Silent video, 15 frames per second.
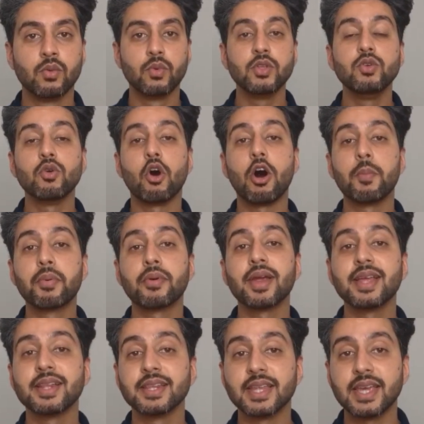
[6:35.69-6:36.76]
When you
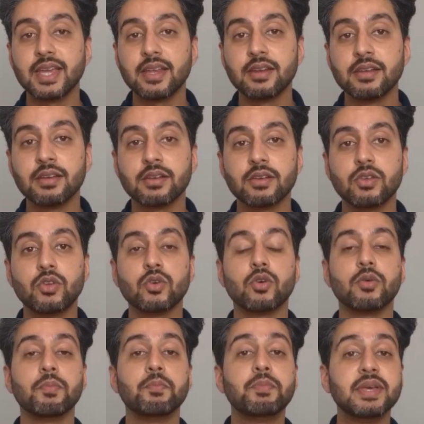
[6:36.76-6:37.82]
operate lean,
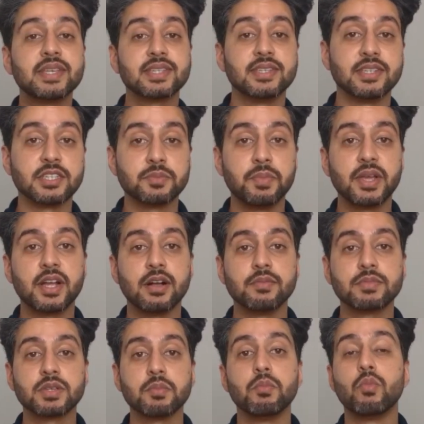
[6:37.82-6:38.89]
your business
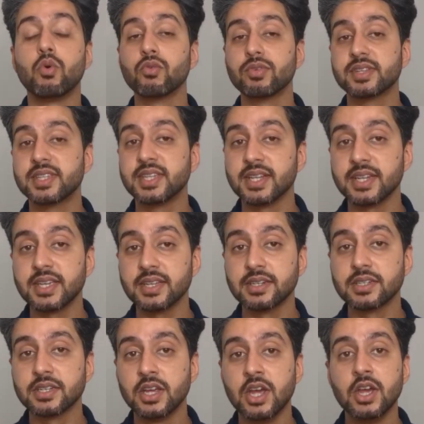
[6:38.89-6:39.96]
becomes more
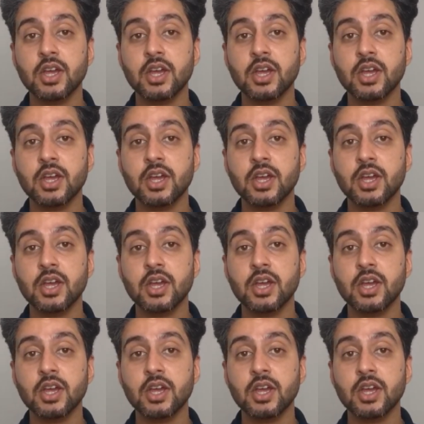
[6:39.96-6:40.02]
resilient,